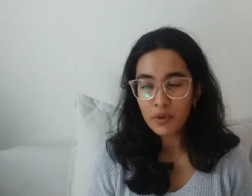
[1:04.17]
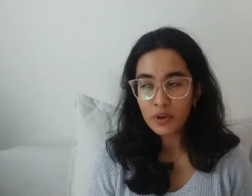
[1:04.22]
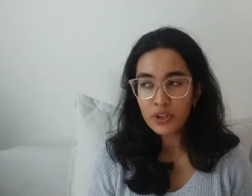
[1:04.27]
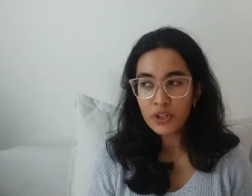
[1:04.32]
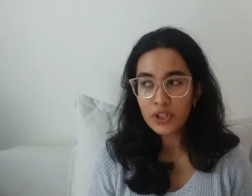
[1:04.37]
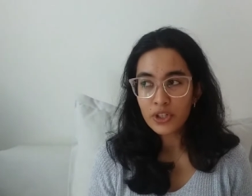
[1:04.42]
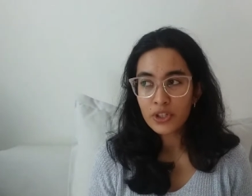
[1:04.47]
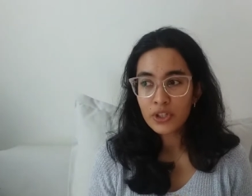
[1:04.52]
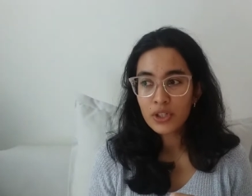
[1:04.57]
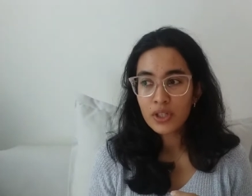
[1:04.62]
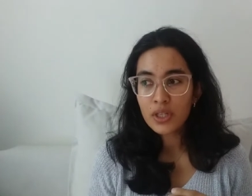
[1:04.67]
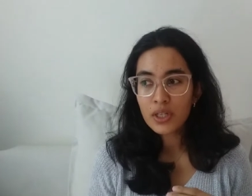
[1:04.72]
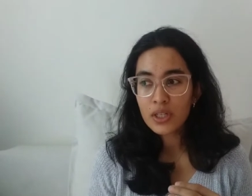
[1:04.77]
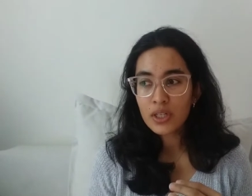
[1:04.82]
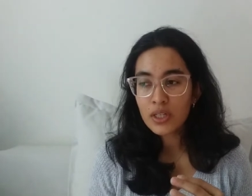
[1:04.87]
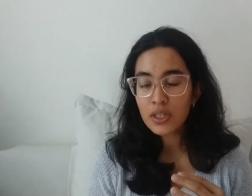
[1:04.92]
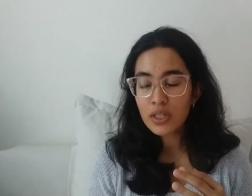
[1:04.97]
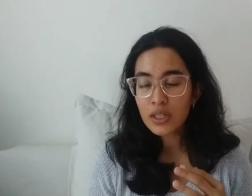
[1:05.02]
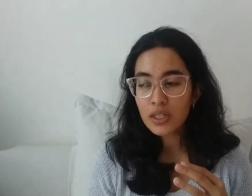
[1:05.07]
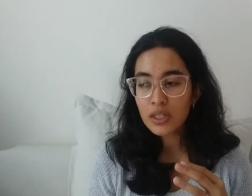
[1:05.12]
going to
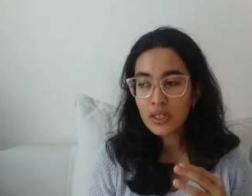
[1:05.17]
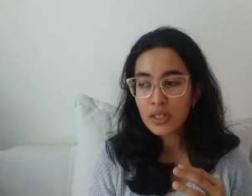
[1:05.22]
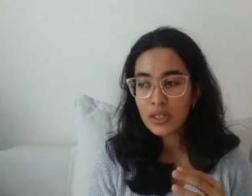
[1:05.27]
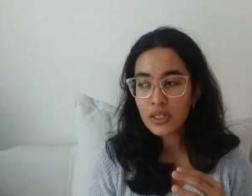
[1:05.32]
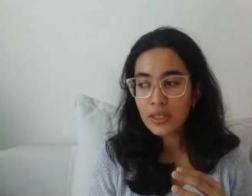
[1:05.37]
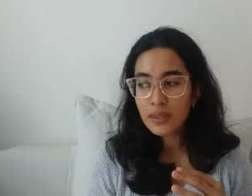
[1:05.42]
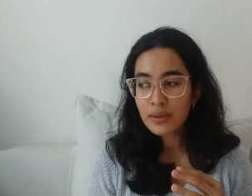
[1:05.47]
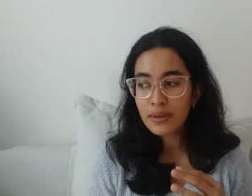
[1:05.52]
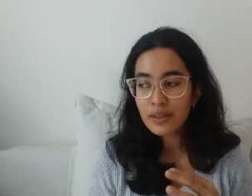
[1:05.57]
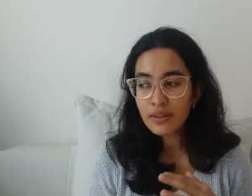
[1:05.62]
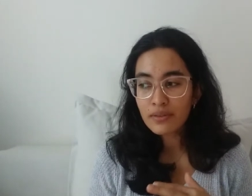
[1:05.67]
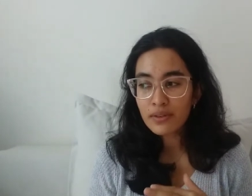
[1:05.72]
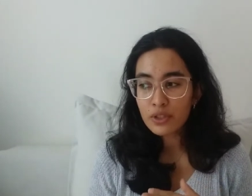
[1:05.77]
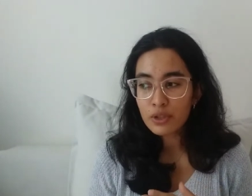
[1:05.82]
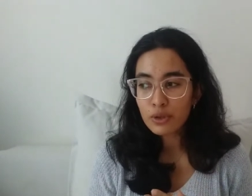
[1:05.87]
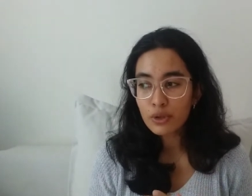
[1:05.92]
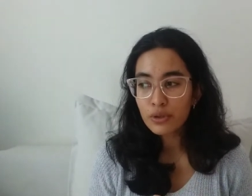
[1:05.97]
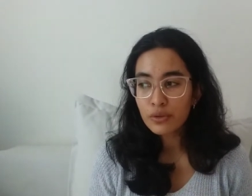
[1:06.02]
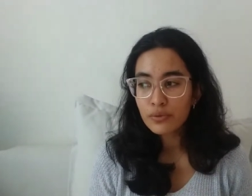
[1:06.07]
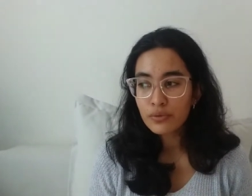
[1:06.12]
give a
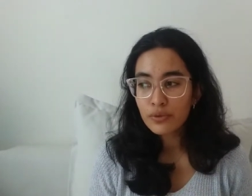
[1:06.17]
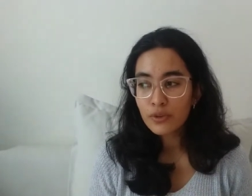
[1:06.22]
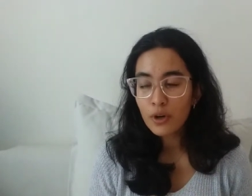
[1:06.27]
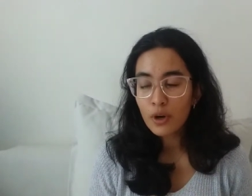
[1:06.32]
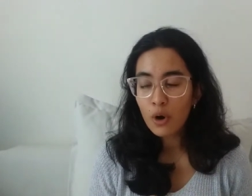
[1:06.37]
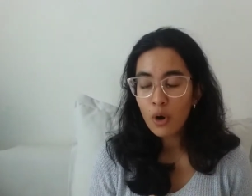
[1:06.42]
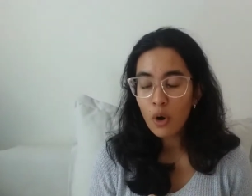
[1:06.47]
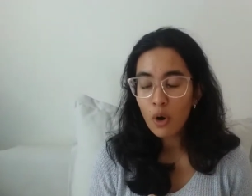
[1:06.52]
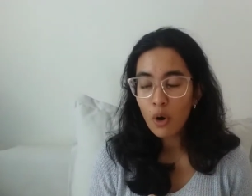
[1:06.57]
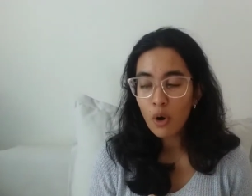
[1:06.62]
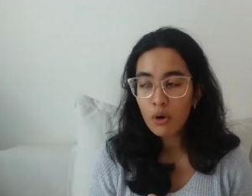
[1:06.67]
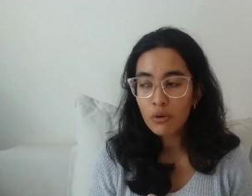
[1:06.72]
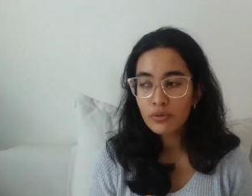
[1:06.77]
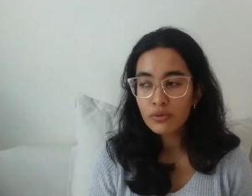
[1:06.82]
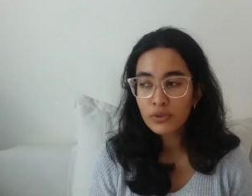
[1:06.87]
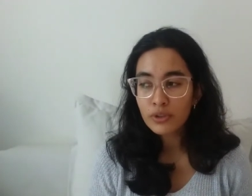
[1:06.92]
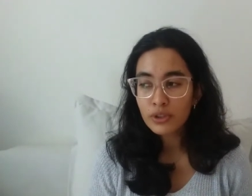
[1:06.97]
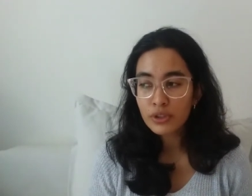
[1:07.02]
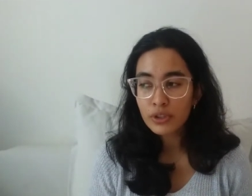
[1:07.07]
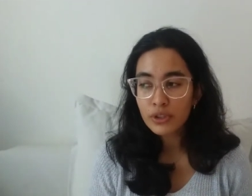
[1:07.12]
sort of
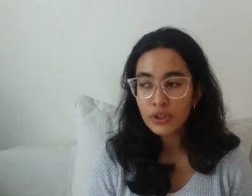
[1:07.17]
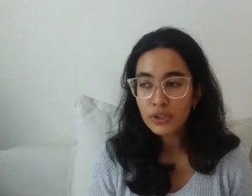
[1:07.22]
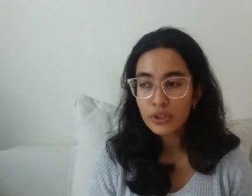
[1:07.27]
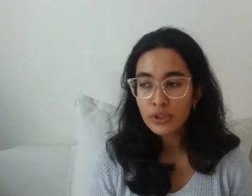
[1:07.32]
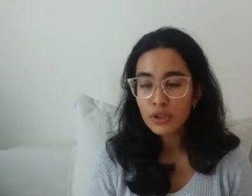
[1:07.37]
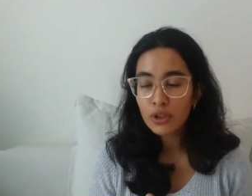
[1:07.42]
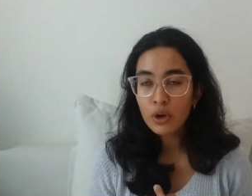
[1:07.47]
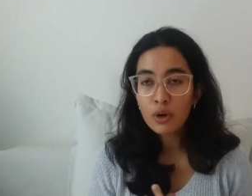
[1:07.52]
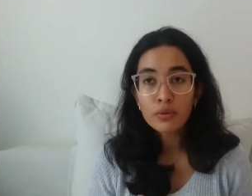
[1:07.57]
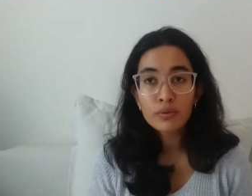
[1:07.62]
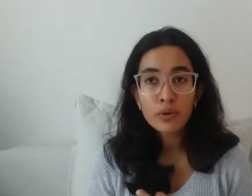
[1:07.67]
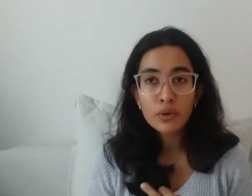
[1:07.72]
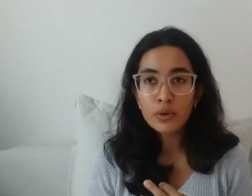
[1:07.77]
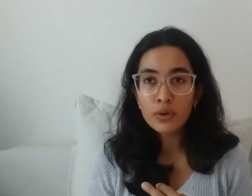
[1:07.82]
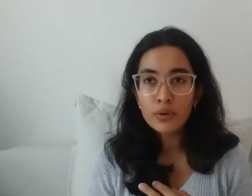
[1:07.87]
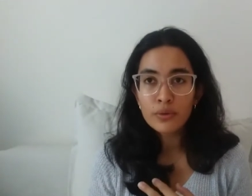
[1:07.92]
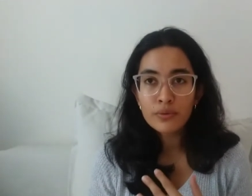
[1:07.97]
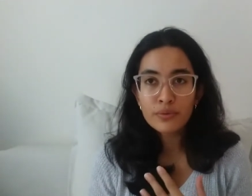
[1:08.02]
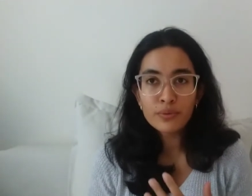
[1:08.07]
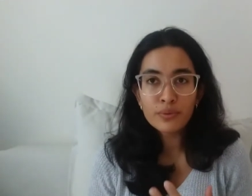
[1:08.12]

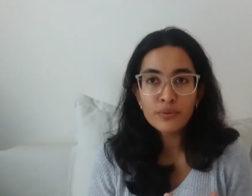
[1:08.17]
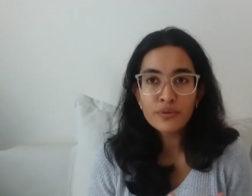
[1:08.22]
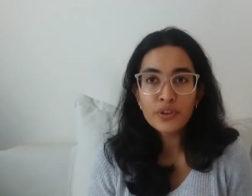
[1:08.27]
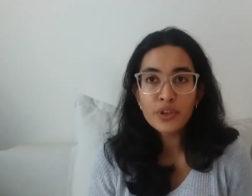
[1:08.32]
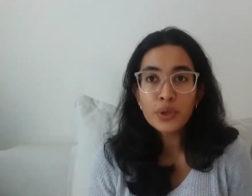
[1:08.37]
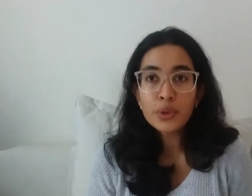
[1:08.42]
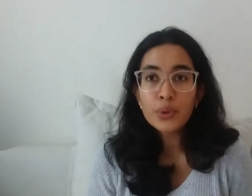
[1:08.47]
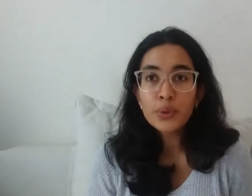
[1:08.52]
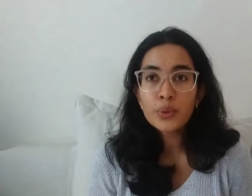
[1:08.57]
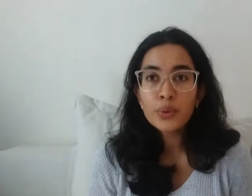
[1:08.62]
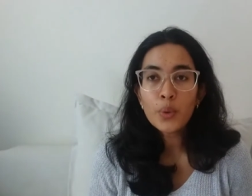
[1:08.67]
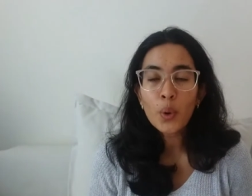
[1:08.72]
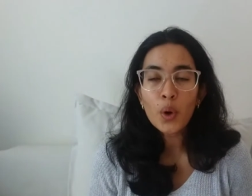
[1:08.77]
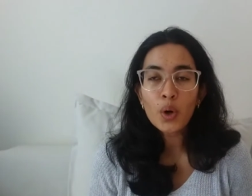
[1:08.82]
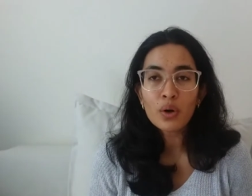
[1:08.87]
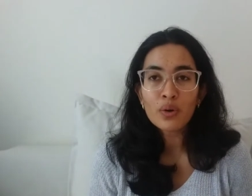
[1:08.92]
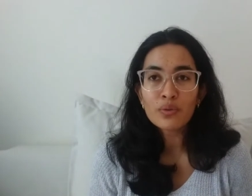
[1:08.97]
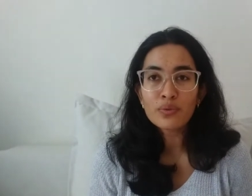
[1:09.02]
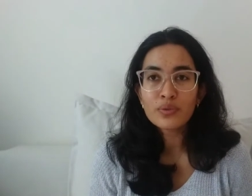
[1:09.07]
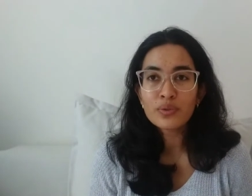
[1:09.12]
overview
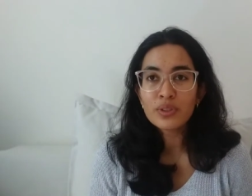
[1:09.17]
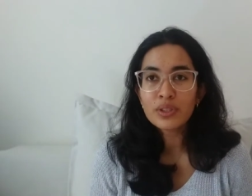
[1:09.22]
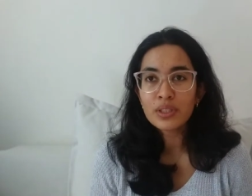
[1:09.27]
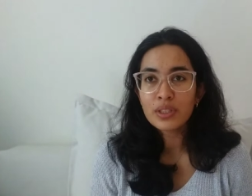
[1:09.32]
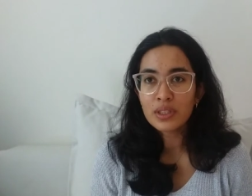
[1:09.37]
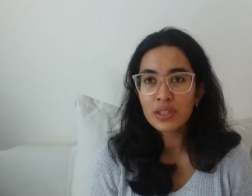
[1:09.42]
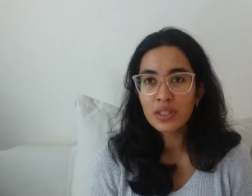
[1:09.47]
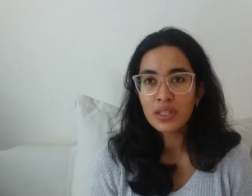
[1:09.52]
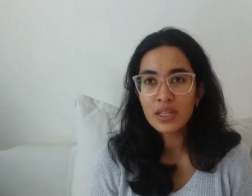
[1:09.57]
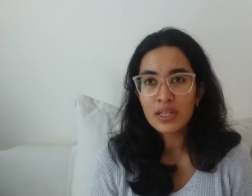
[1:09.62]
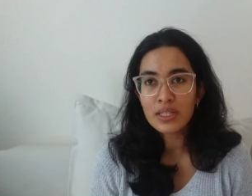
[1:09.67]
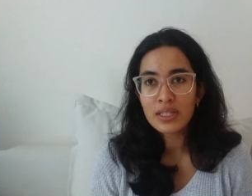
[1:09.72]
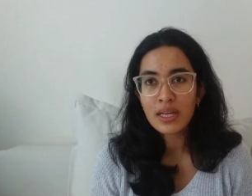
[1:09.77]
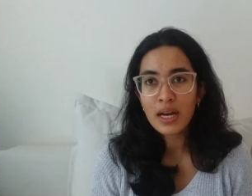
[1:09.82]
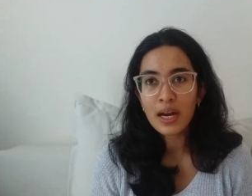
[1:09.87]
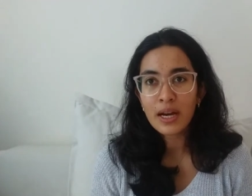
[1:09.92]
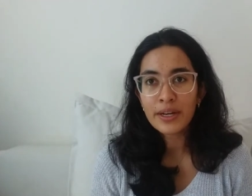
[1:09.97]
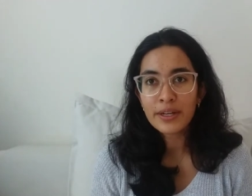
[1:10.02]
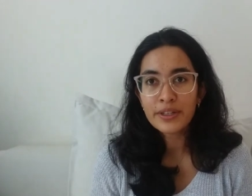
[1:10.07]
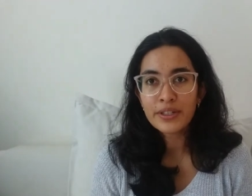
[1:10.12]
of the
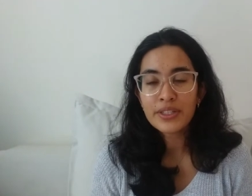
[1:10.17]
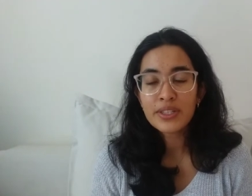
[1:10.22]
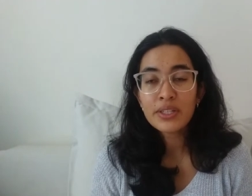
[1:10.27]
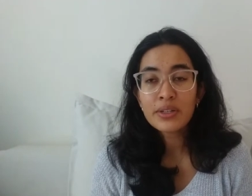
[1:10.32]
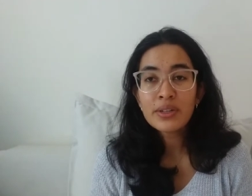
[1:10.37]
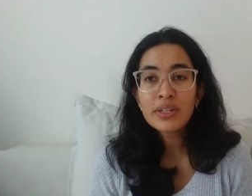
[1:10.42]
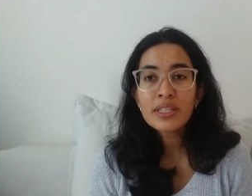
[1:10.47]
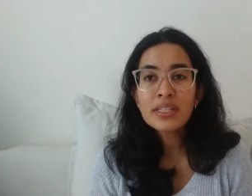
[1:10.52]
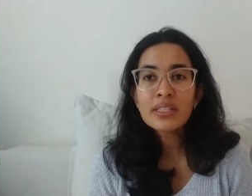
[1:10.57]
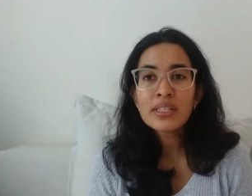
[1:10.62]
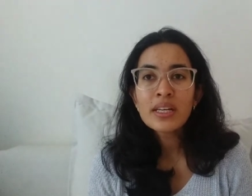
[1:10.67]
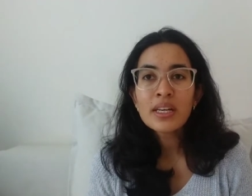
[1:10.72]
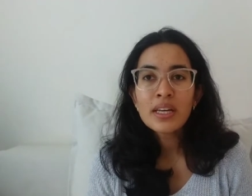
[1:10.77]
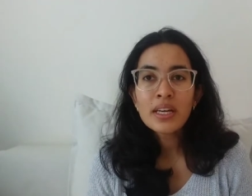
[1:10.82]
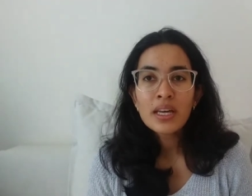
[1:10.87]
entire series.